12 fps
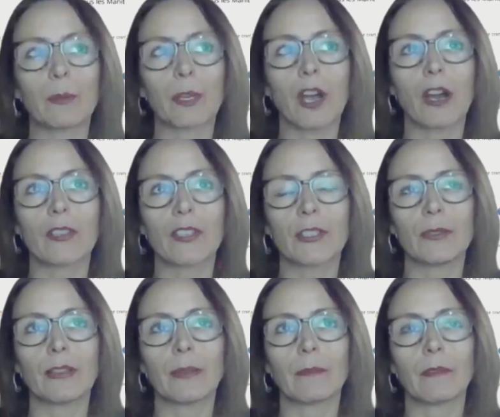in regards
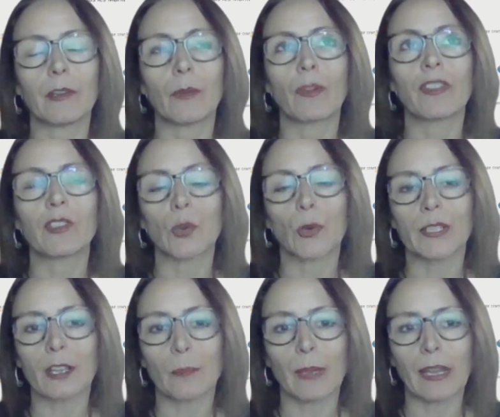to, you know, with the
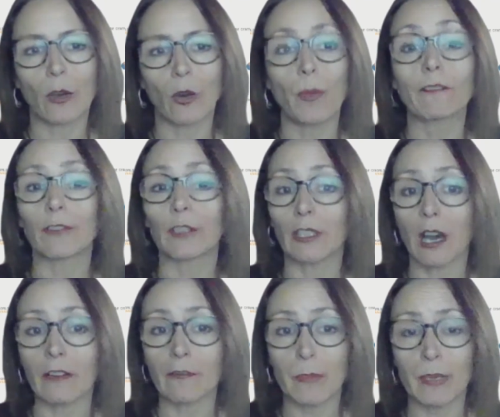doors not being open for a
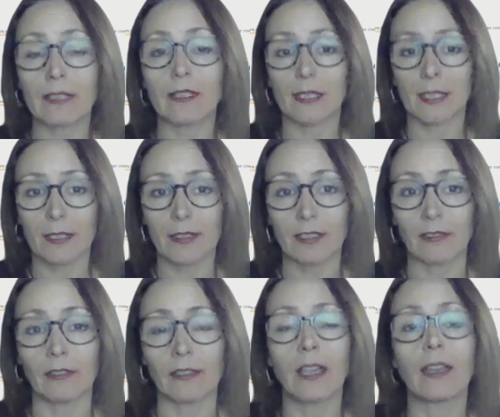lot of businesses
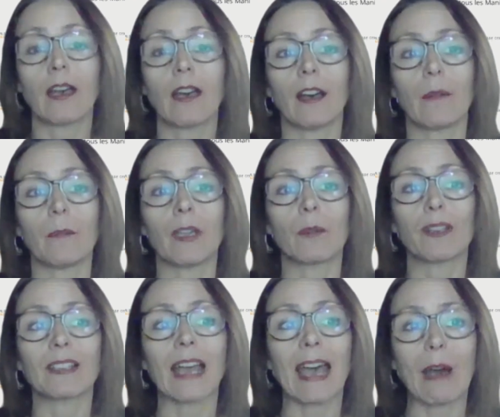still, it
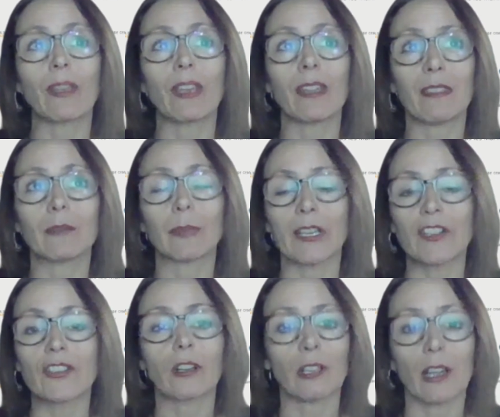was how can they
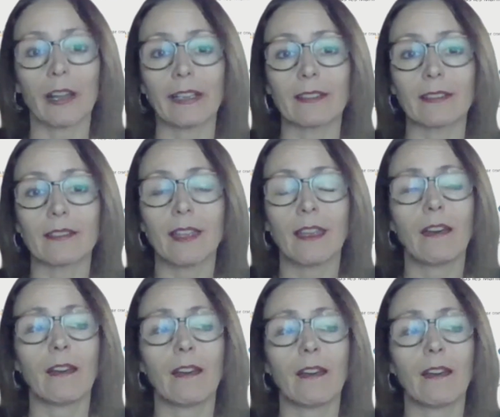reach their clients?
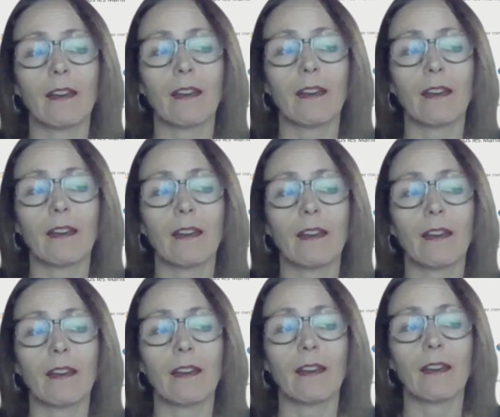So
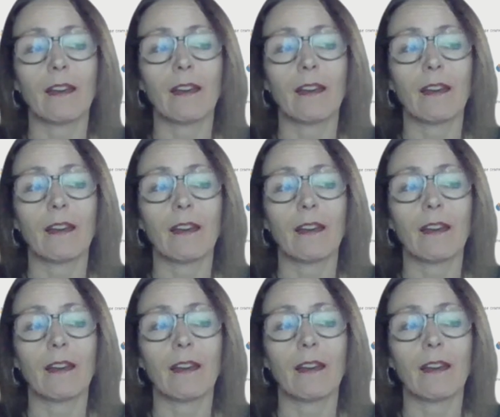
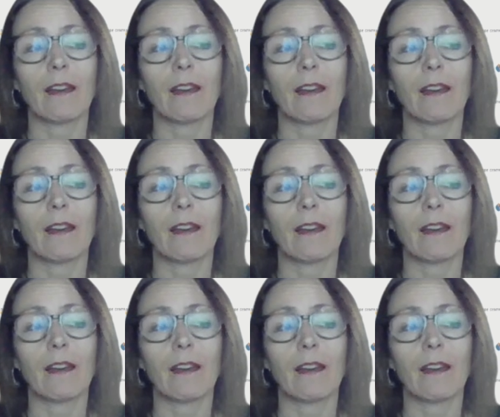whether that be through different
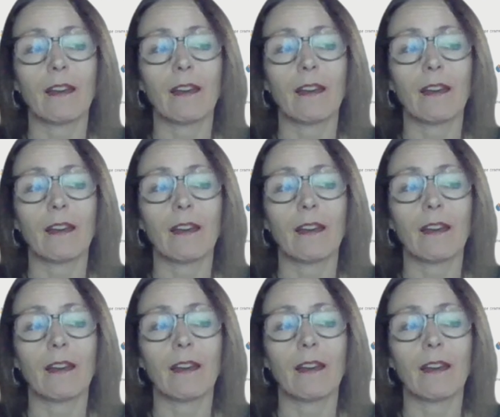sales tactics
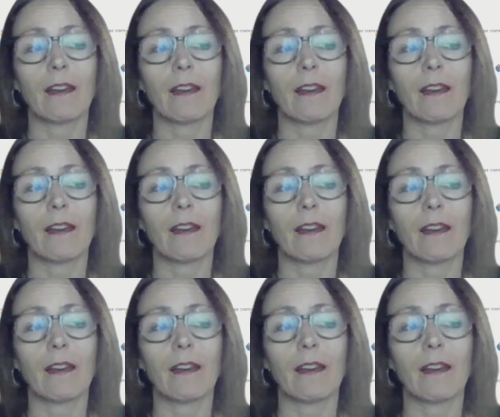or just how to
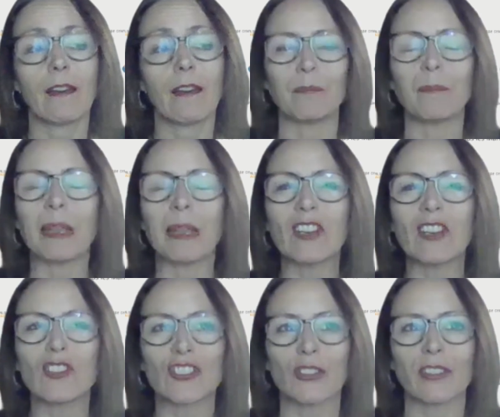communicate and
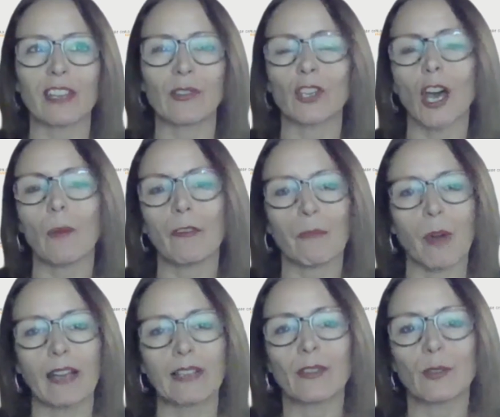making sure that they're top of
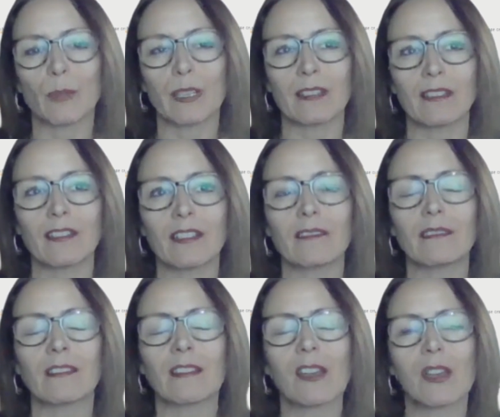mind to the
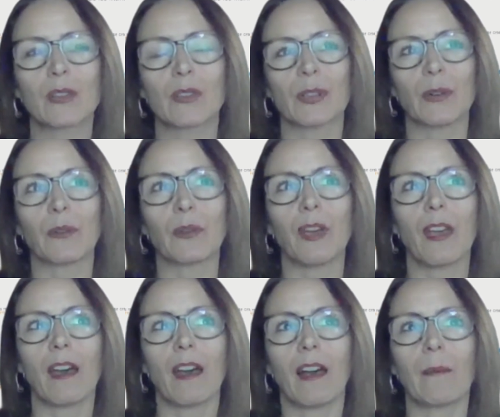businesses. So
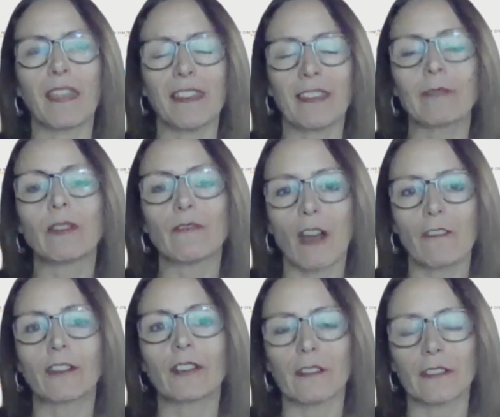I think that we've
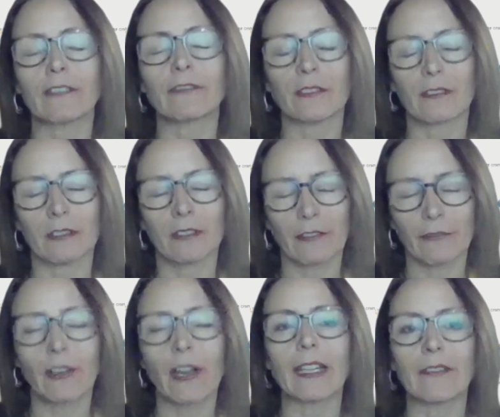offered a
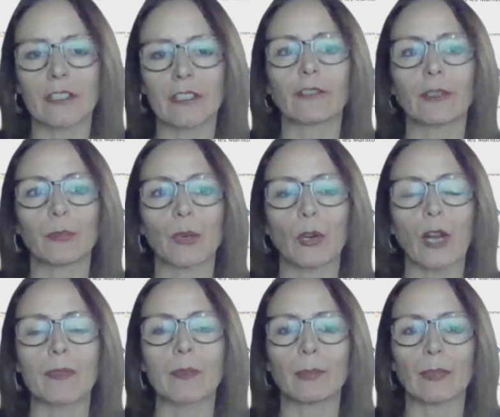variety of different
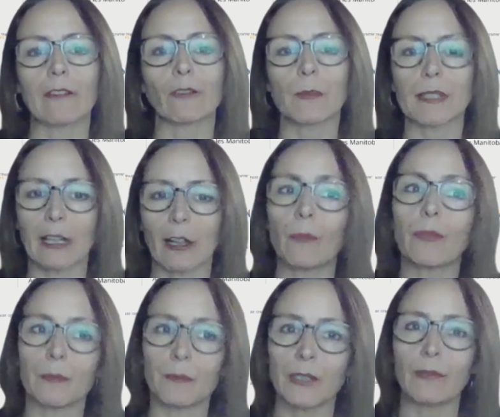programs and platforms to
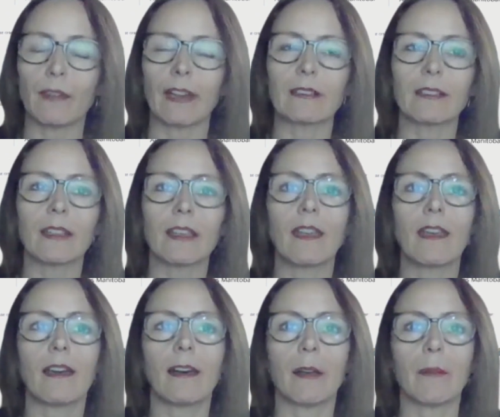help them do that.
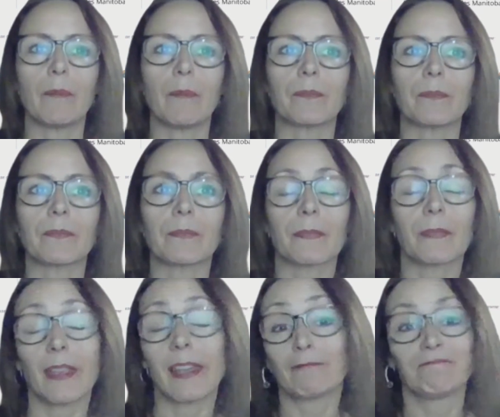
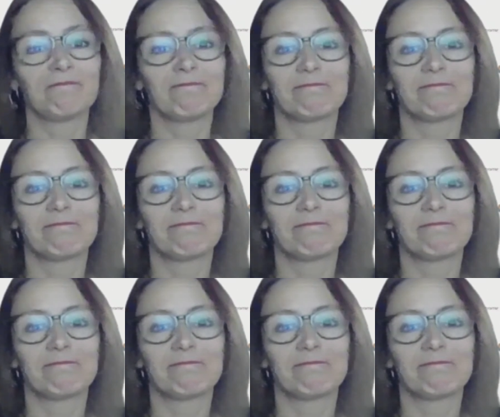Mm-hmm.